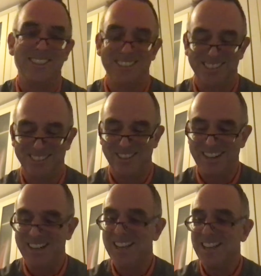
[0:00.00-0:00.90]
All
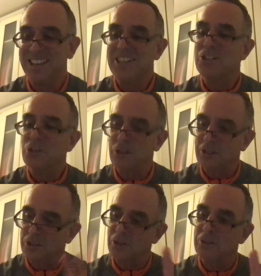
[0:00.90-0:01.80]
right, so
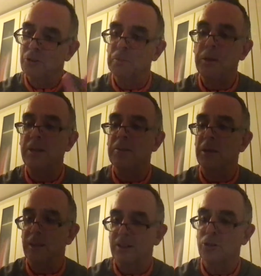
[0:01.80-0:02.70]
don't pity
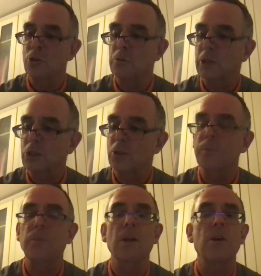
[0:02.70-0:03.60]
me too much.
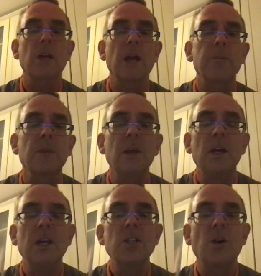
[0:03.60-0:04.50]
Okay,
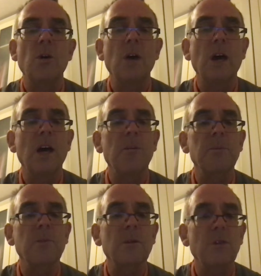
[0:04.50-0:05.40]
so
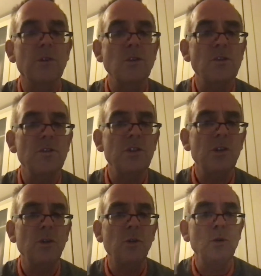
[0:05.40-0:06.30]
for those of
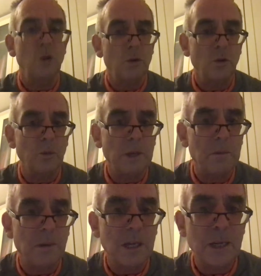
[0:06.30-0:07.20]
you who don't know me,
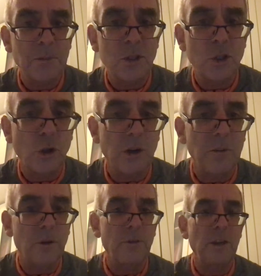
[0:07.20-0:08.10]
my name is Jerry
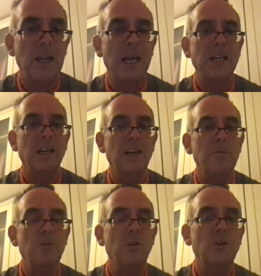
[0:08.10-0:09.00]
Murphy, and
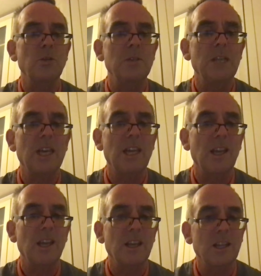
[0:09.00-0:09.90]
I'm going to be
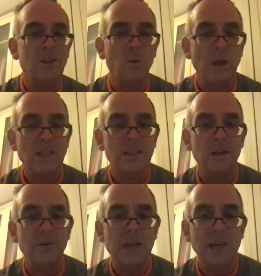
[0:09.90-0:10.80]
taking the rest
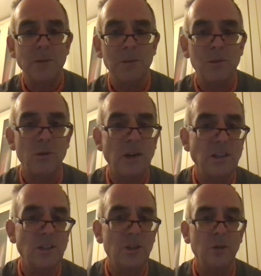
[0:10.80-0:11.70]
of
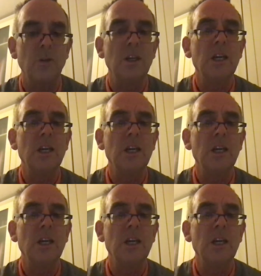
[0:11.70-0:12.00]
MM382